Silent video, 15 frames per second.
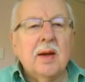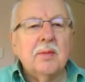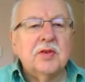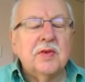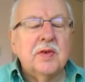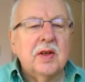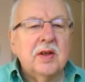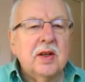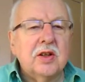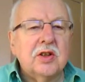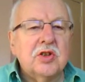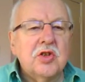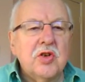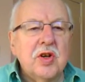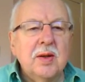of the atmosphere, the
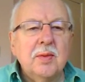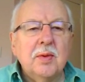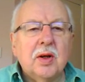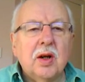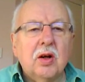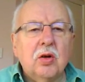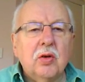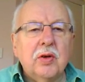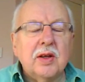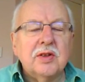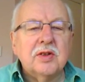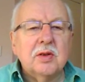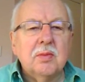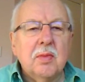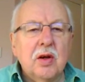extreme cold,
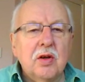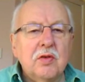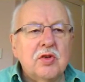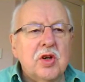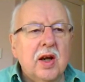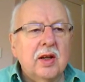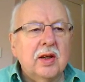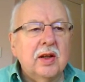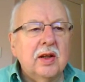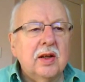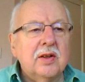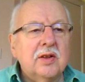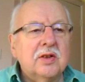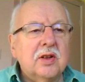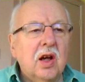that's the mauve shading,
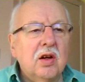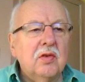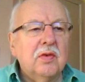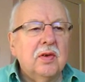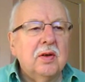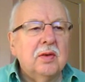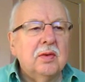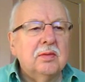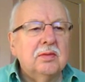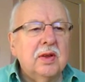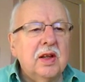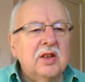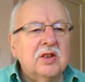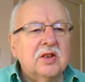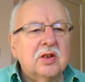is over
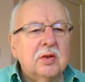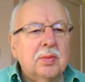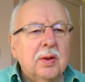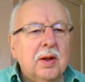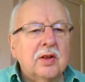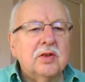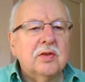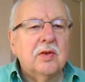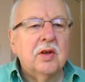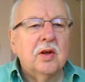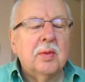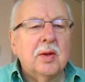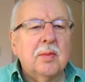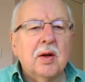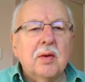eastern parts of
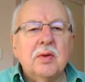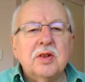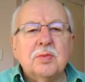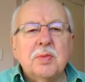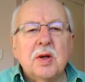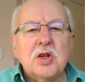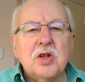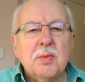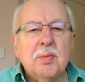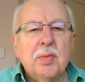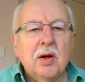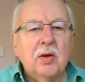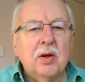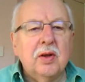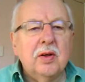Europe at the moment, especially
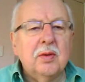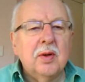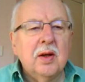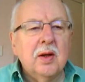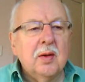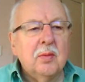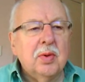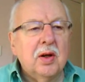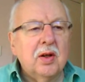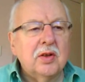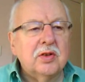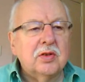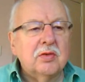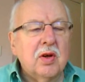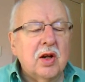Poland,
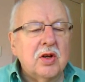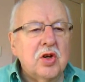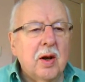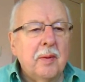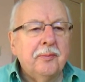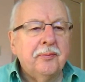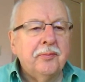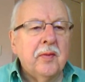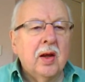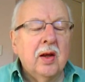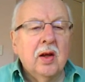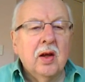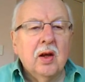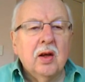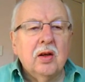parts of Russia.
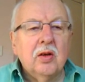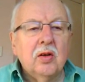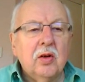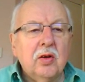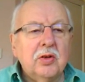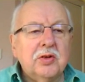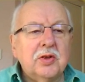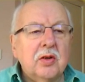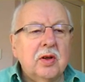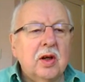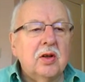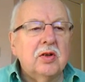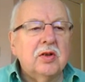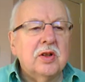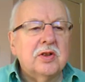You'll also
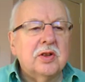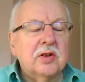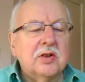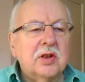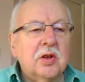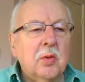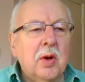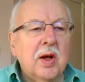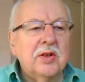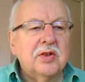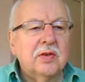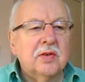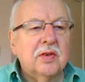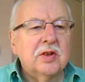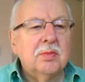notice that to the
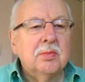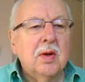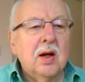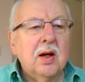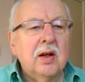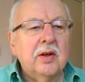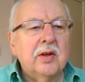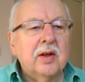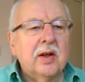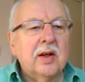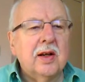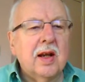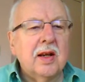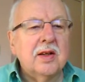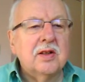west of us, milder
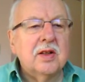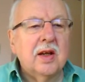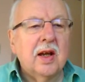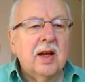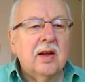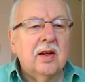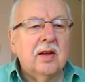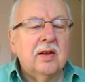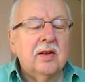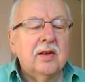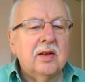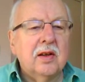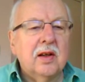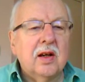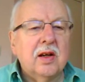Atlantic air
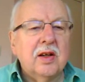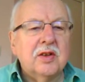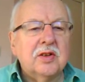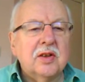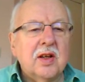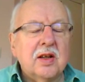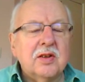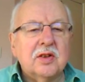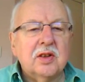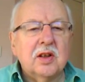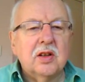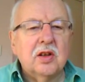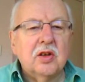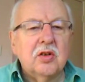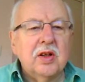lies, that's the
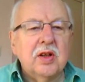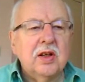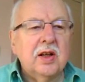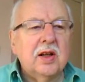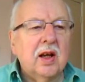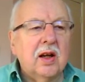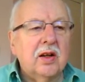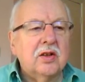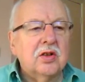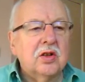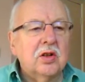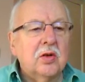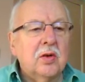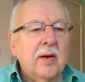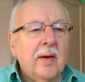greeny colour
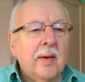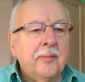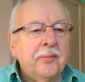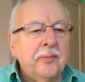too.